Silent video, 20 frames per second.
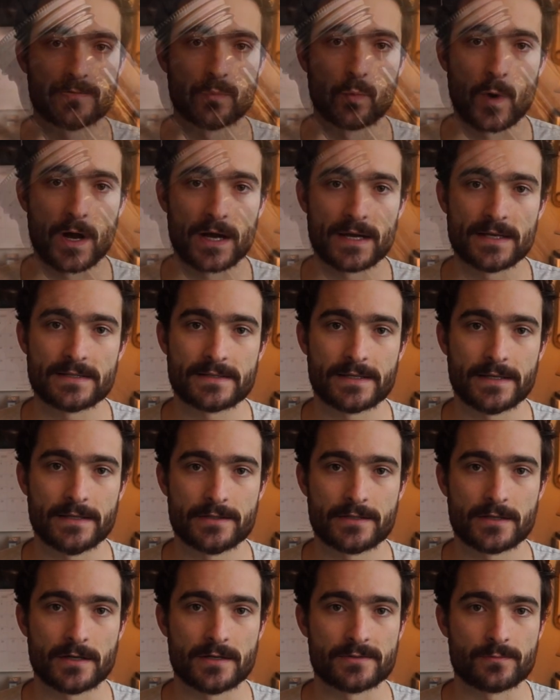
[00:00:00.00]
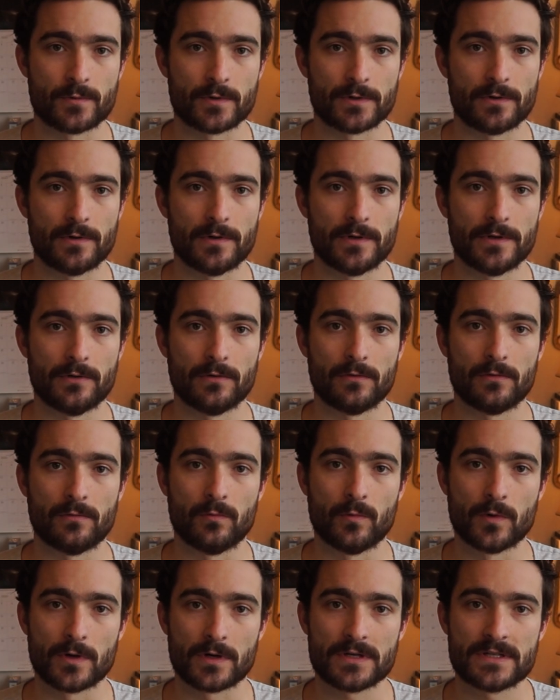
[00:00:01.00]
why St. John's wort oil
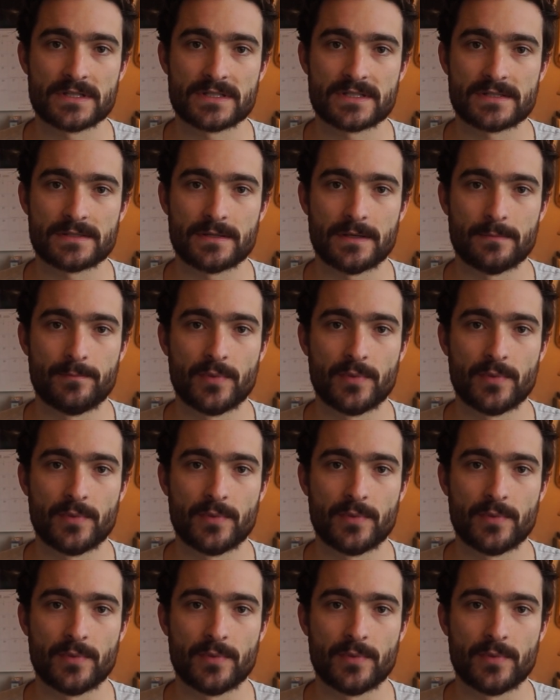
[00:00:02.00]
works